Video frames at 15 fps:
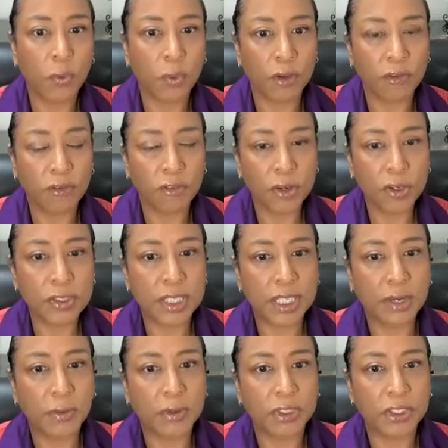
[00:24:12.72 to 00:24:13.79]
the first
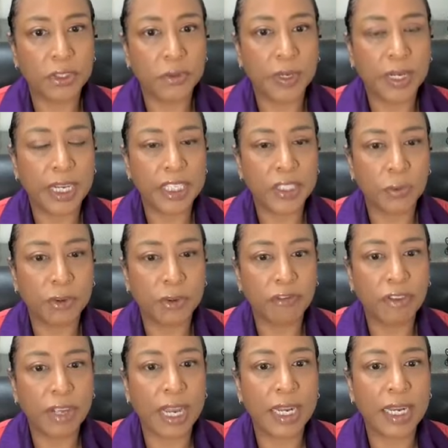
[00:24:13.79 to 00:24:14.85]
thing we're doing is
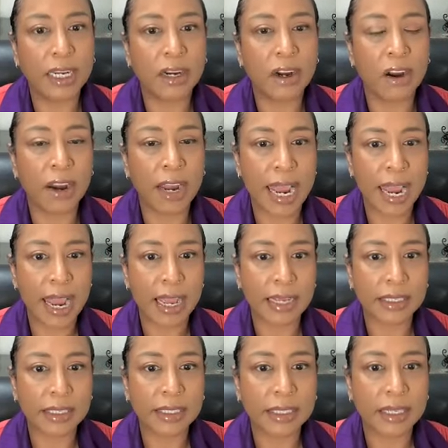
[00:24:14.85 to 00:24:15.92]
refining our
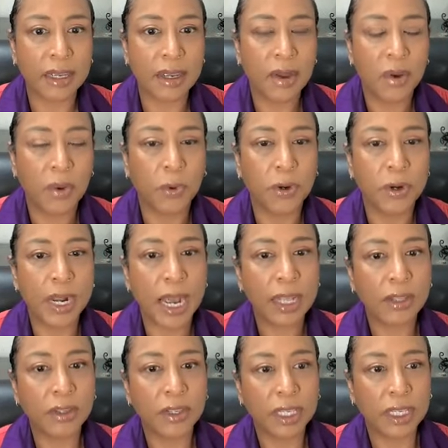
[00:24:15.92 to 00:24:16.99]
ask we're
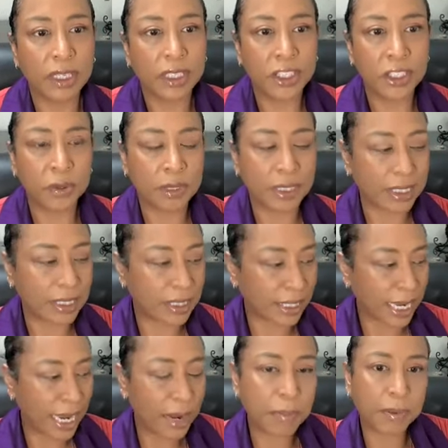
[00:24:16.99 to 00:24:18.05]
not looking to
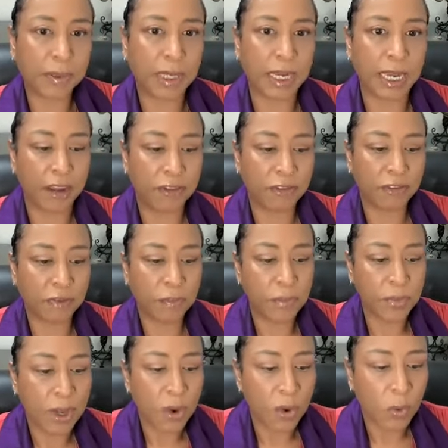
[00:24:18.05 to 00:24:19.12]
escape life
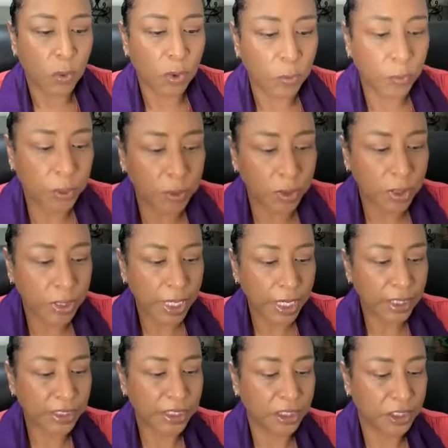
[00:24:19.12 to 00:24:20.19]
what we're
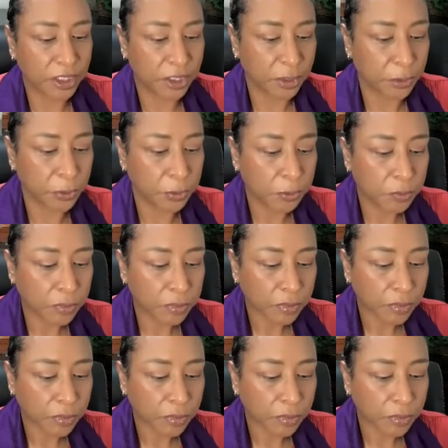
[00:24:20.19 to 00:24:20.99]
looking to do